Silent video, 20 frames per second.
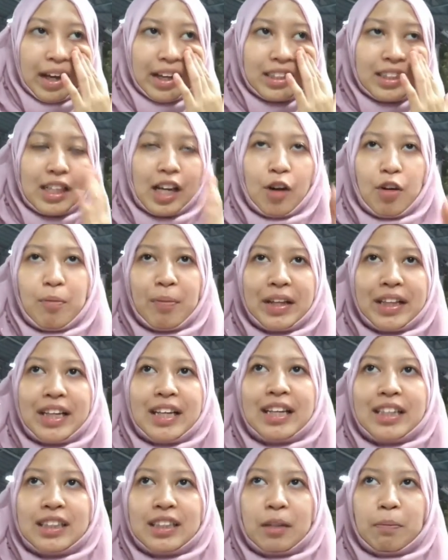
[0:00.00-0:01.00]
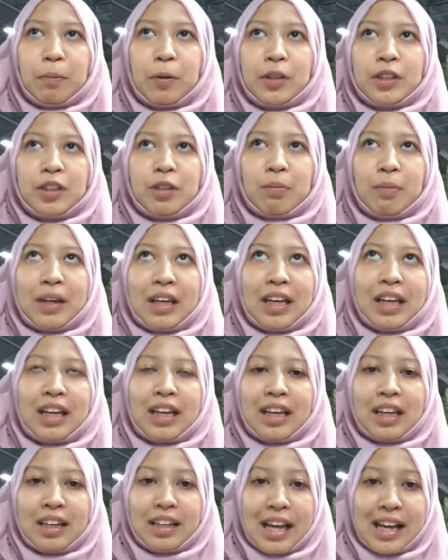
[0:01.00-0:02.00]
Actually our meeting is supposed to
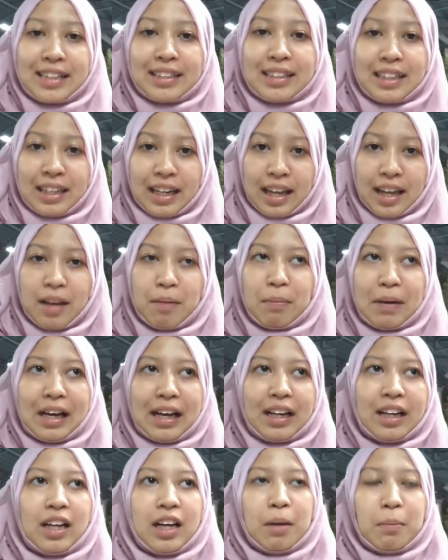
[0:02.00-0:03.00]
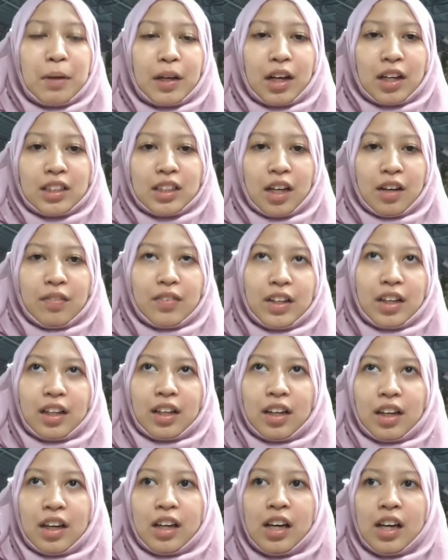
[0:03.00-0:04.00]
be yesterday, but because of
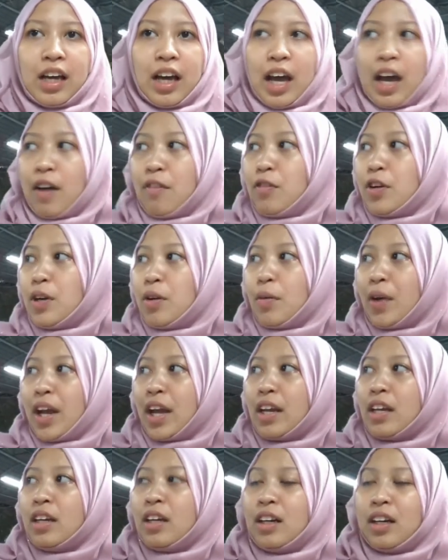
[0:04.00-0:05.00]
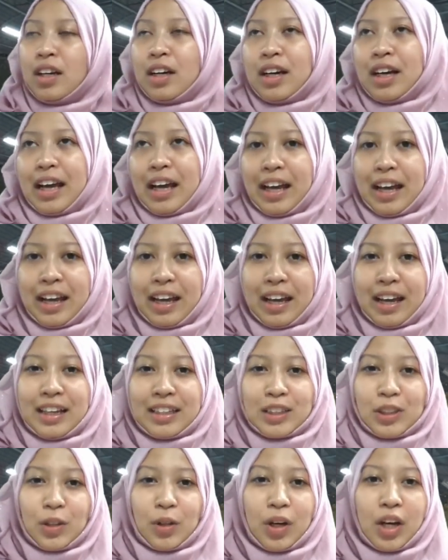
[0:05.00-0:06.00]
the heavy rain,
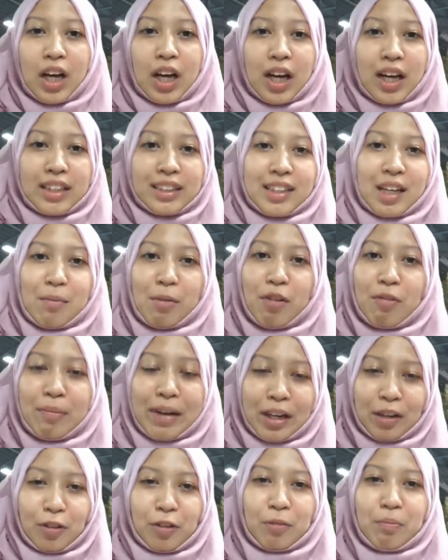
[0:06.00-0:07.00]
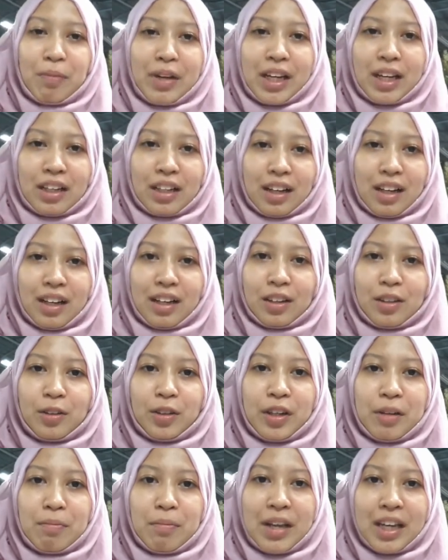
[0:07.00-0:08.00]
and so some of my group mates
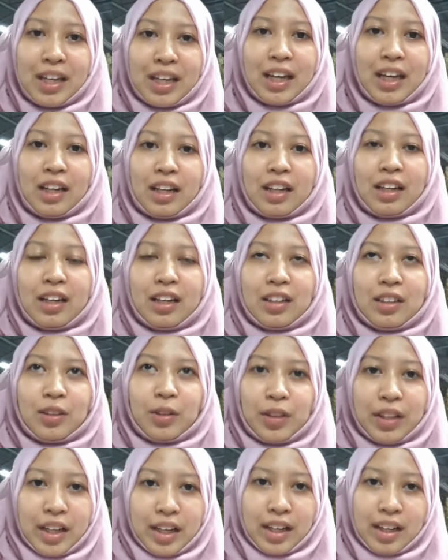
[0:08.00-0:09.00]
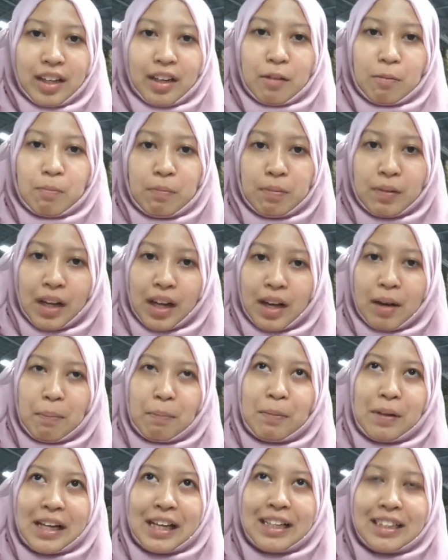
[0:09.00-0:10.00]
couldn't make it to the
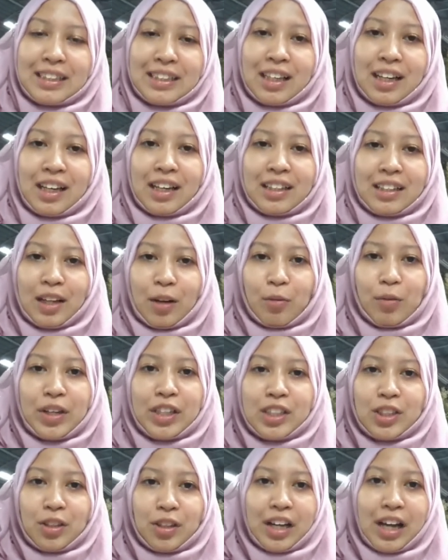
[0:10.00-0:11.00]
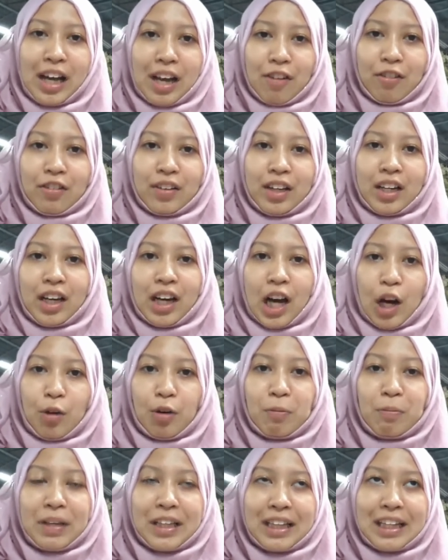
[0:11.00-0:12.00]
place that we should have
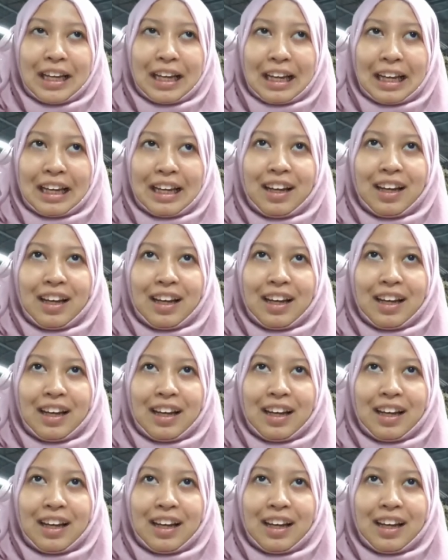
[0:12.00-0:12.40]
our meeting.